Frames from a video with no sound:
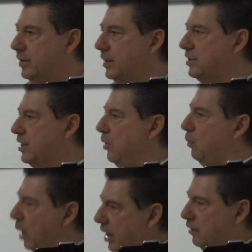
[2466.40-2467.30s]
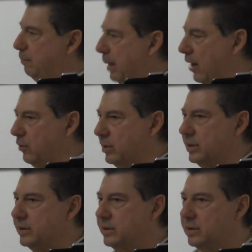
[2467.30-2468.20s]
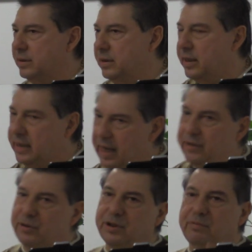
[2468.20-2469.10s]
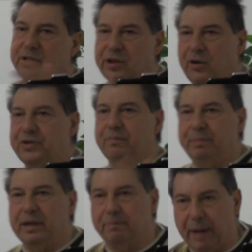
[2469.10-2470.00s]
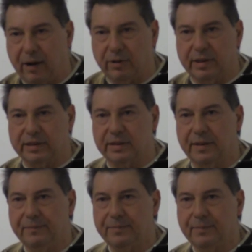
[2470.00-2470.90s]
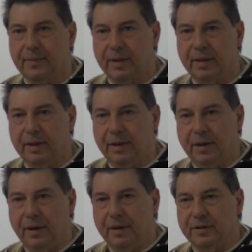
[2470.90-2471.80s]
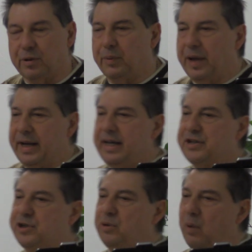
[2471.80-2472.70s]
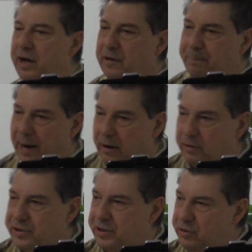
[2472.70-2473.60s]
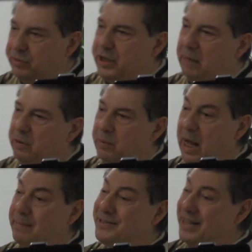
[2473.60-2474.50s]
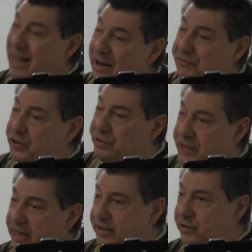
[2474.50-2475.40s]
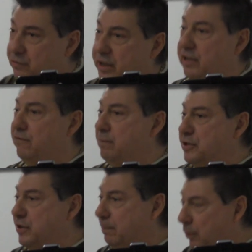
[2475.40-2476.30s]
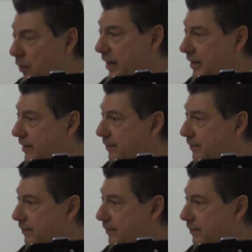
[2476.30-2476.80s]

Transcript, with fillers: That's not why you're powerless. Again, those are results of being powerless. So when I ask you why you're powerless and you tell me what happens after you take the drink, you've missed the point.